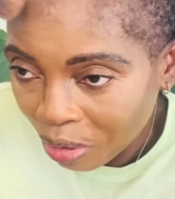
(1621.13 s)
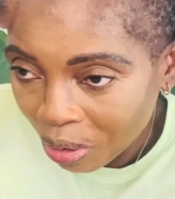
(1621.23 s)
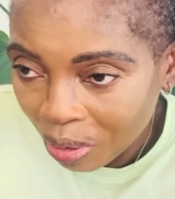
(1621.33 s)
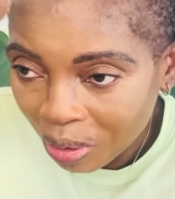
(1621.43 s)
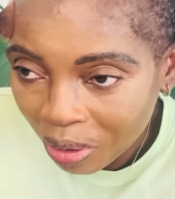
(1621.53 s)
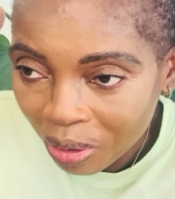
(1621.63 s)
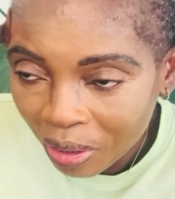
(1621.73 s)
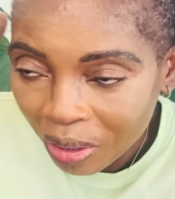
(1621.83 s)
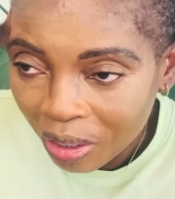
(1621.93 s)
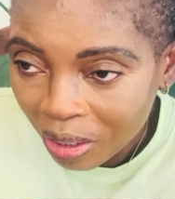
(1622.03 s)
to
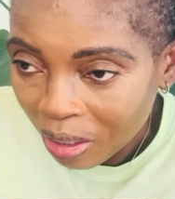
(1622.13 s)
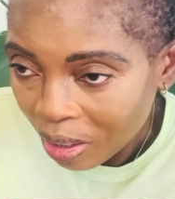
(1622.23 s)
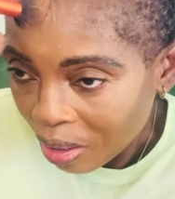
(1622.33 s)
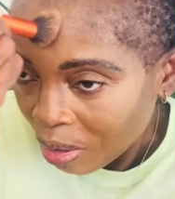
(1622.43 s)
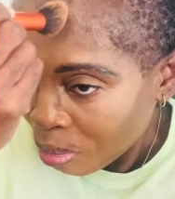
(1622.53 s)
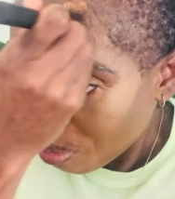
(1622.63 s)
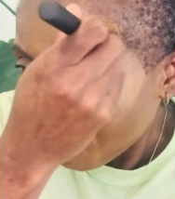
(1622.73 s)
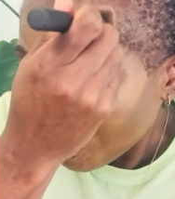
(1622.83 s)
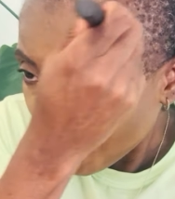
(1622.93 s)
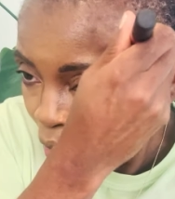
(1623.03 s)

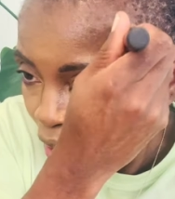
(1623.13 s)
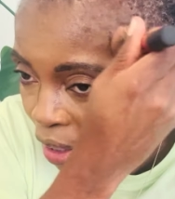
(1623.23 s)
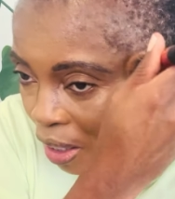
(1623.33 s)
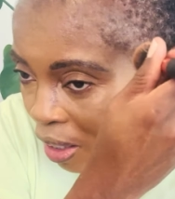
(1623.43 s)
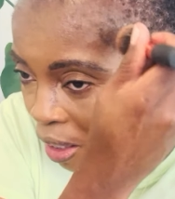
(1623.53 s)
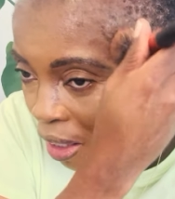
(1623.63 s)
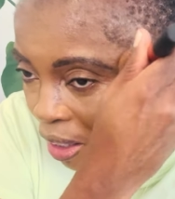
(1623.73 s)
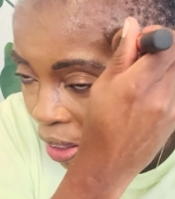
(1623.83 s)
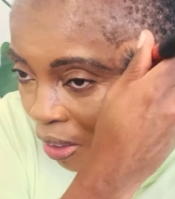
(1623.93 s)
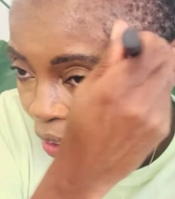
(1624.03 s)
bronze,
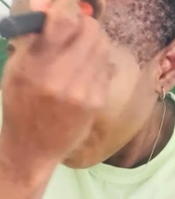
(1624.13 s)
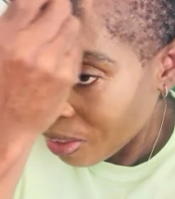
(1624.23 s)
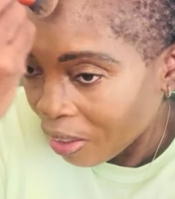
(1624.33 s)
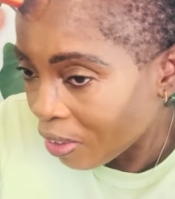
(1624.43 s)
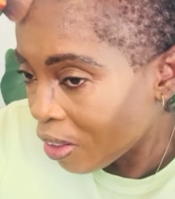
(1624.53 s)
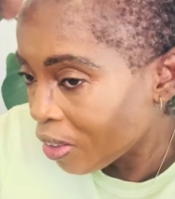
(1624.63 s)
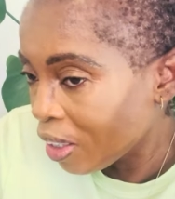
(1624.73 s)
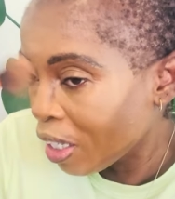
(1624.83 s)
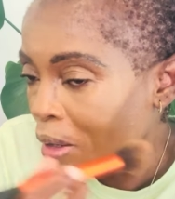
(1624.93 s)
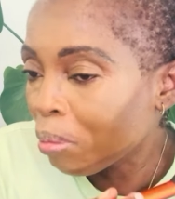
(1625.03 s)
you know, around
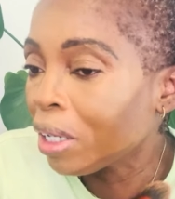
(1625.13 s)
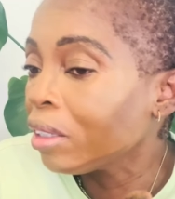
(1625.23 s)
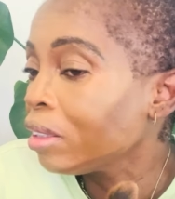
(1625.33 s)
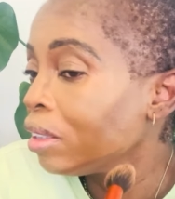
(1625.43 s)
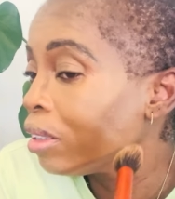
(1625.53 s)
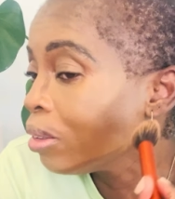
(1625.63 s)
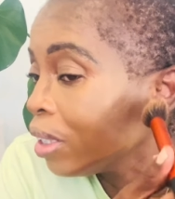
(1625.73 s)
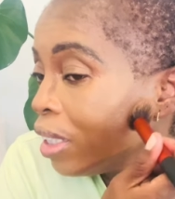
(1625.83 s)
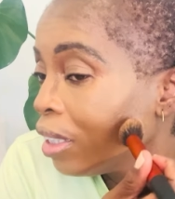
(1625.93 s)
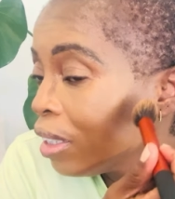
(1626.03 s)
there? But
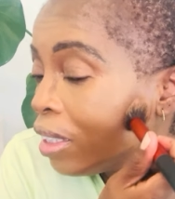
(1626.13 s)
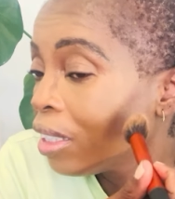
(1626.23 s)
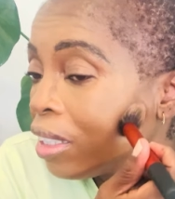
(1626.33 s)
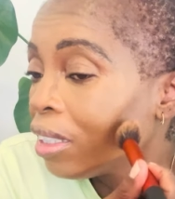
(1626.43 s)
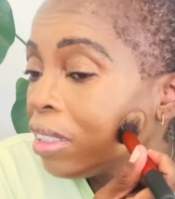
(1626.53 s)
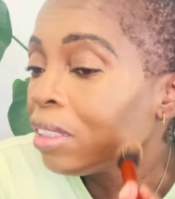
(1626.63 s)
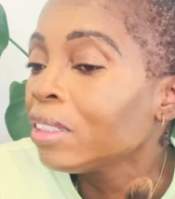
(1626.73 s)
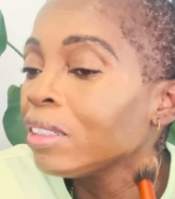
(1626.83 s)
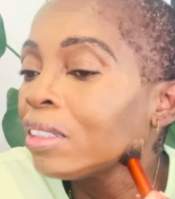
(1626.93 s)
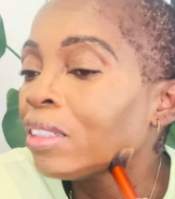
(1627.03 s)
anyway,
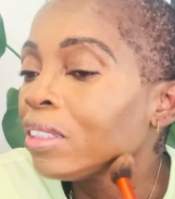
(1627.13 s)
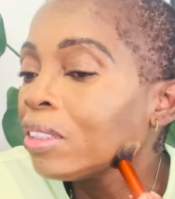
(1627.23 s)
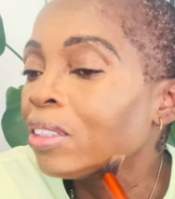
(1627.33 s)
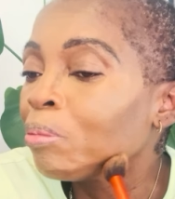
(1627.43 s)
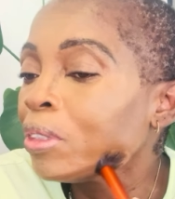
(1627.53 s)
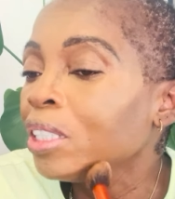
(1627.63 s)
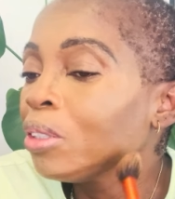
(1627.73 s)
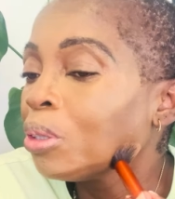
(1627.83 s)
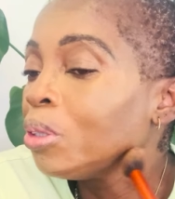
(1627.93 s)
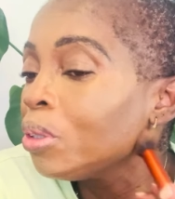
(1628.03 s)
you're meant
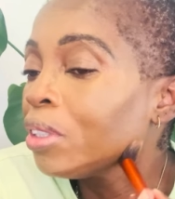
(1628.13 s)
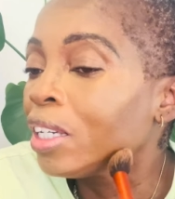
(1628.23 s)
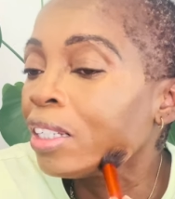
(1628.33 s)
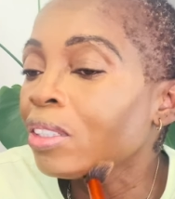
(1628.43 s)
to do that.